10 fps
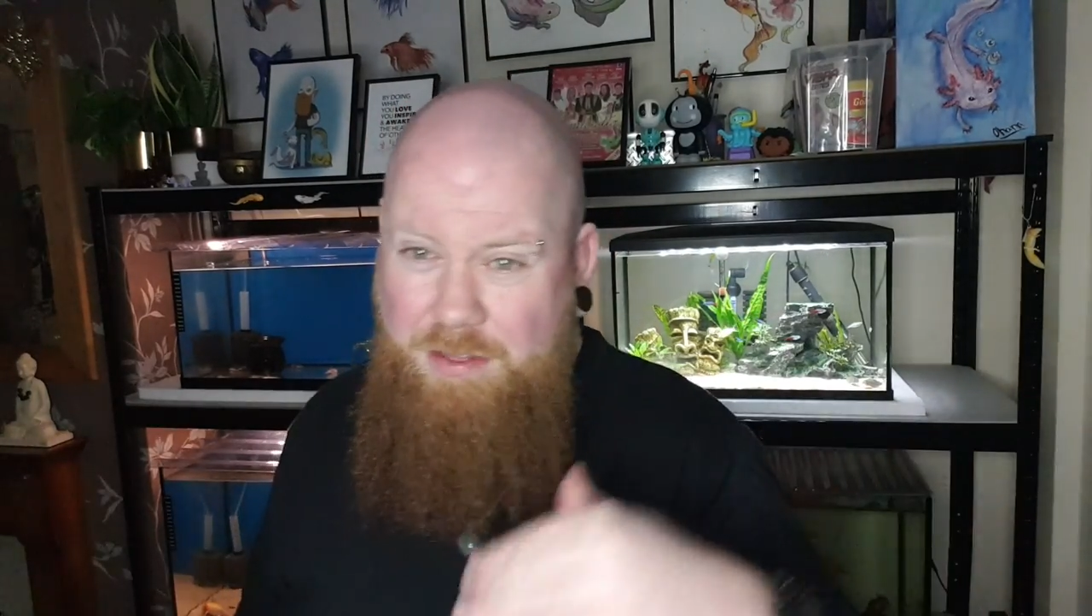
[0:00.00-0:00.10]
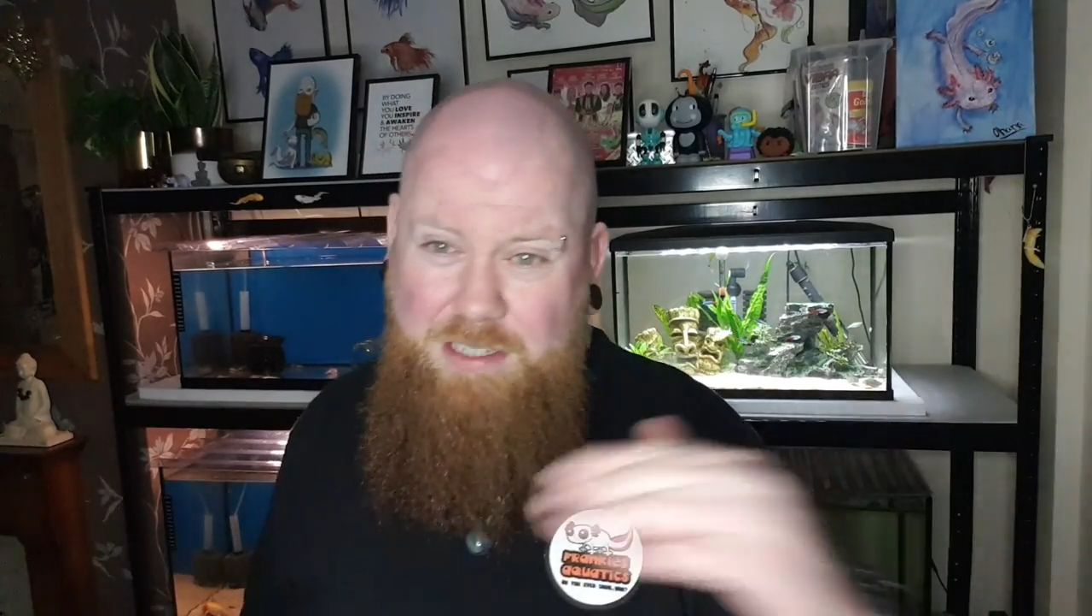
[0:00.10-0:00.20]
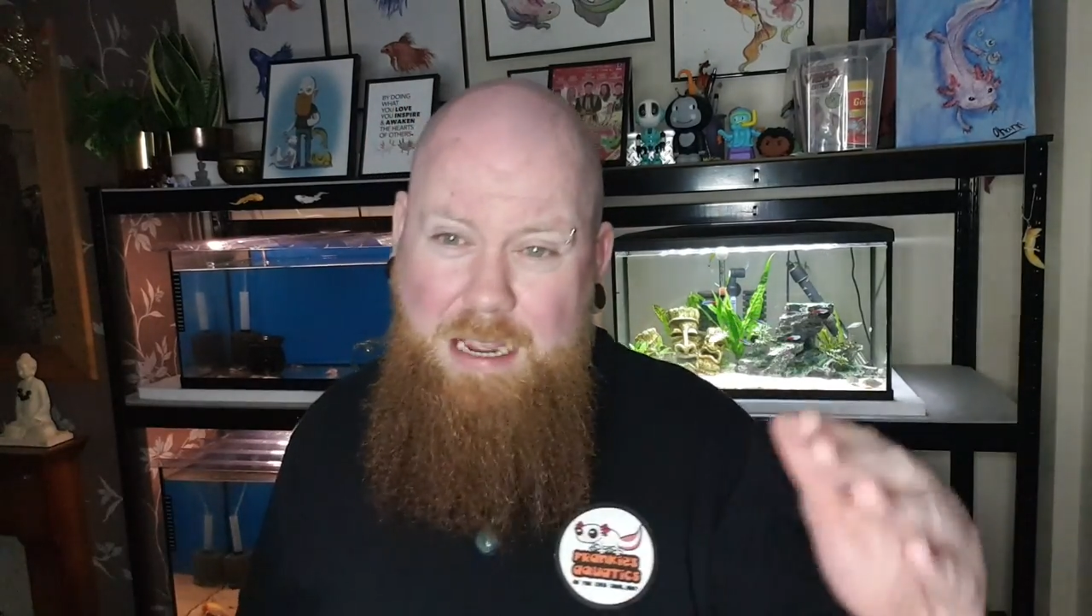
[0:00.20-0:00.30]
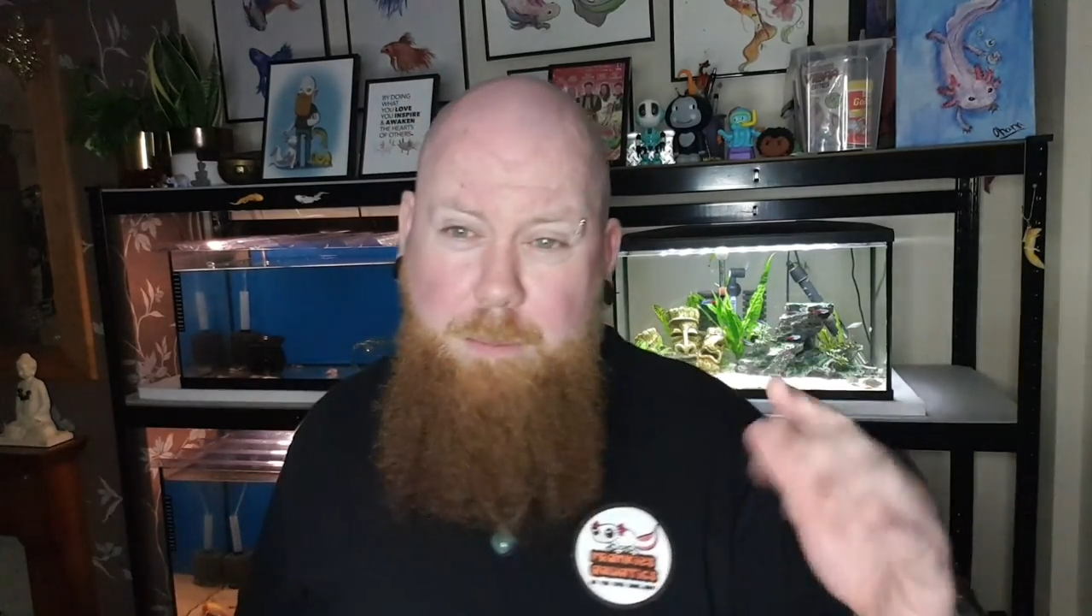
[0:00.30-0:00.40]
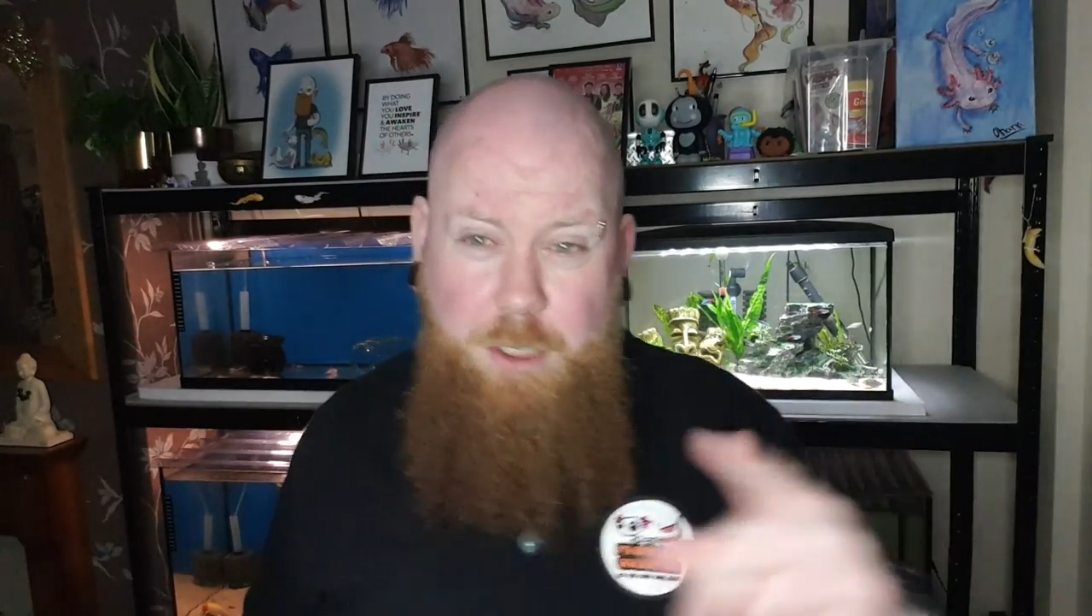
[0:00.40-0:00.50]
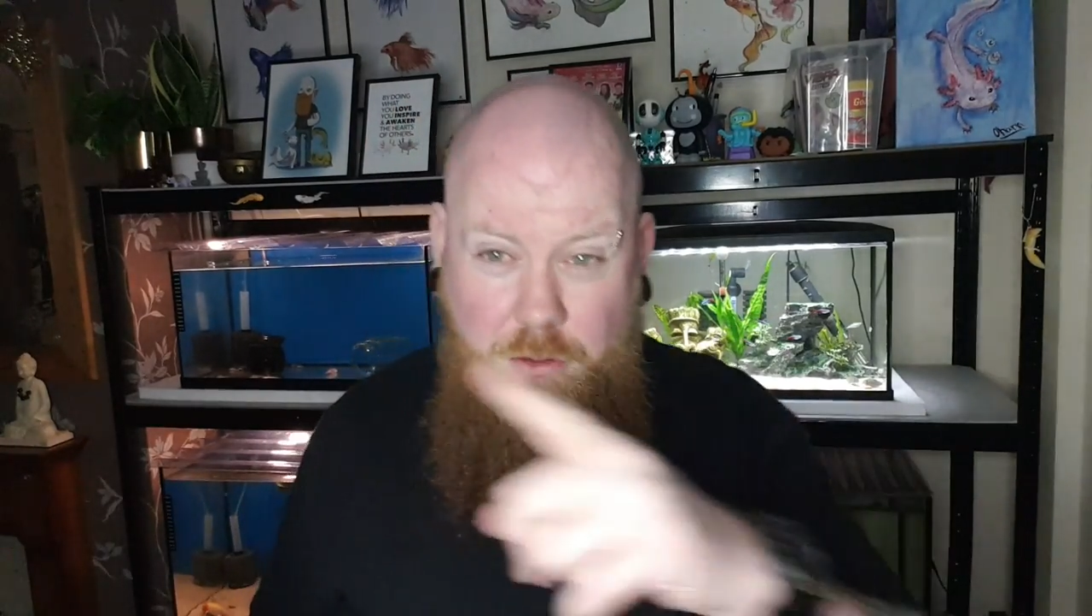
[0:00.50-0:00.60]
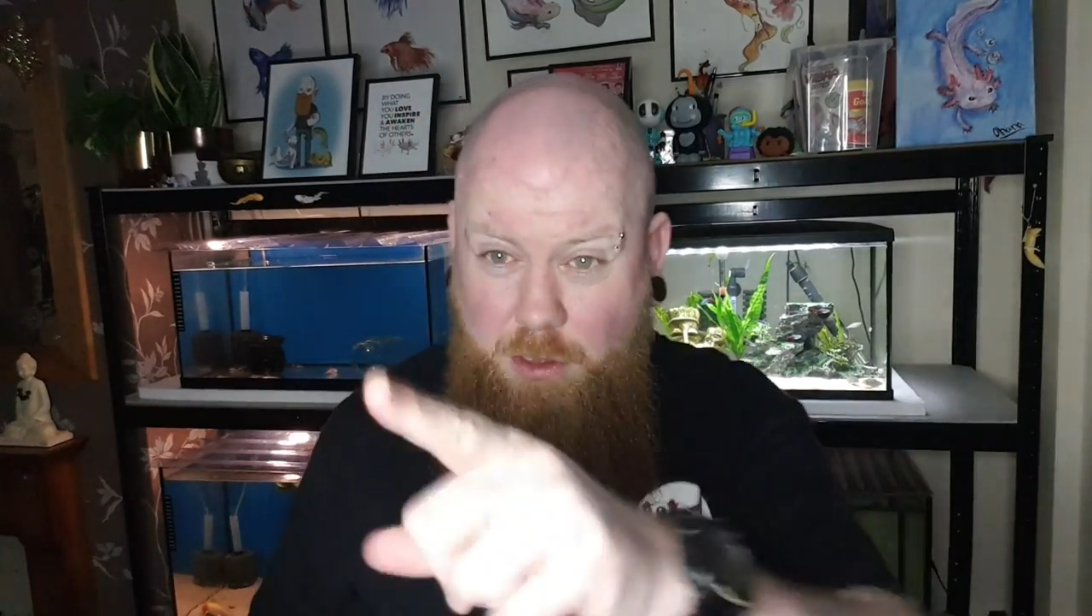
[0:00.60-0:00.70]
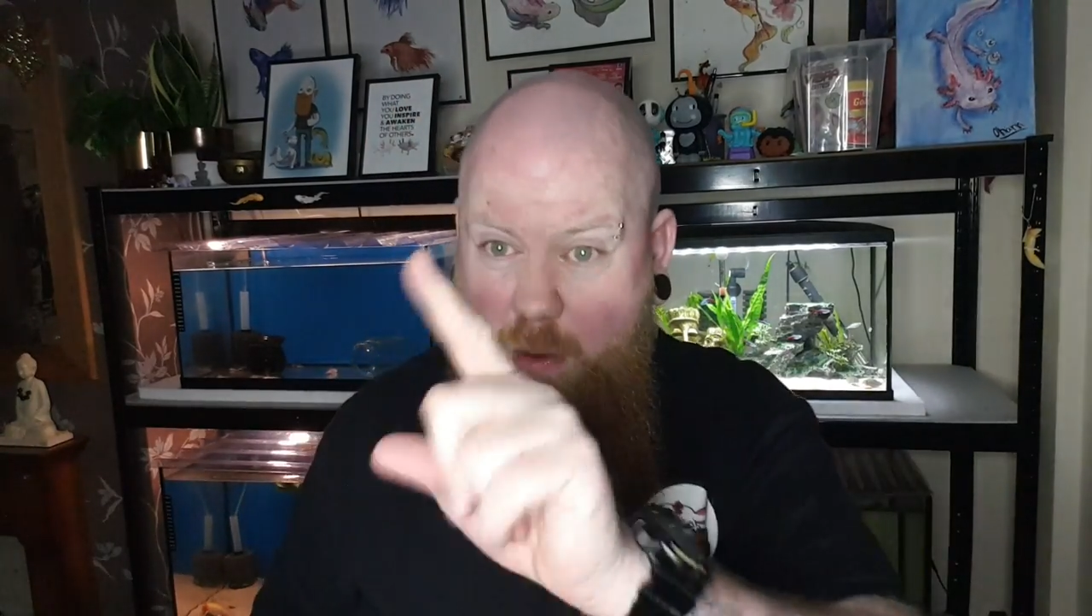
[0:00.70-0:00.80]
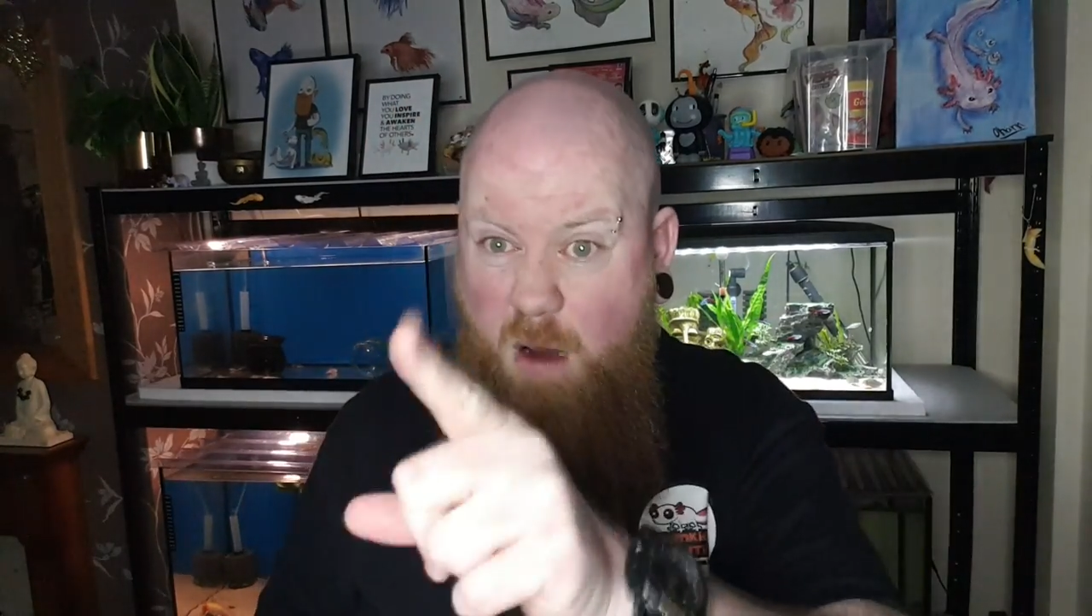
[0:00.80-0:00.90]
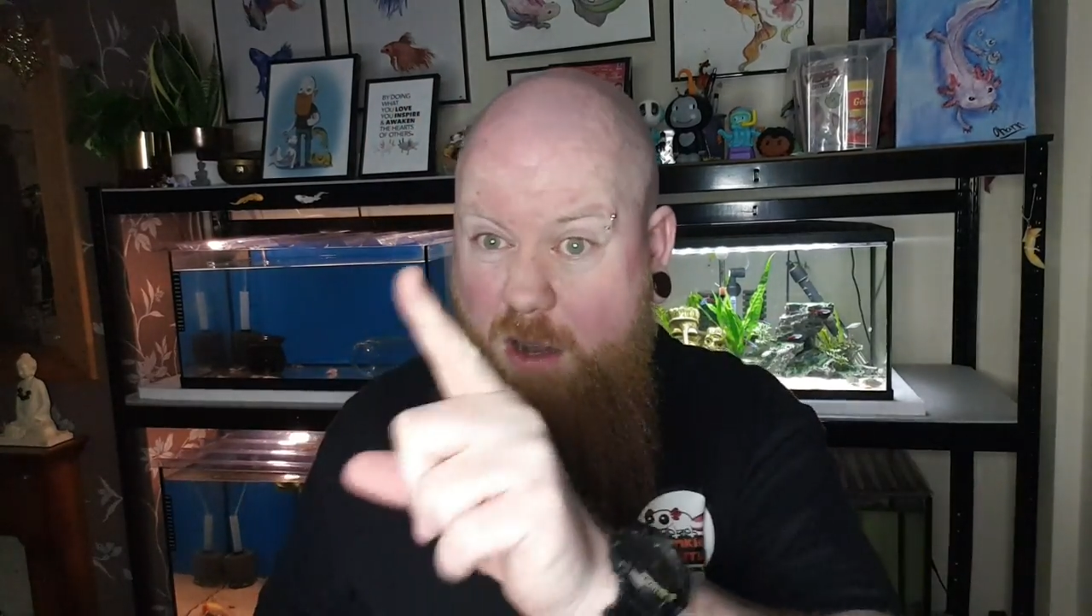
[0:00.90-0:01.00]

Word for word: and the temperature as well,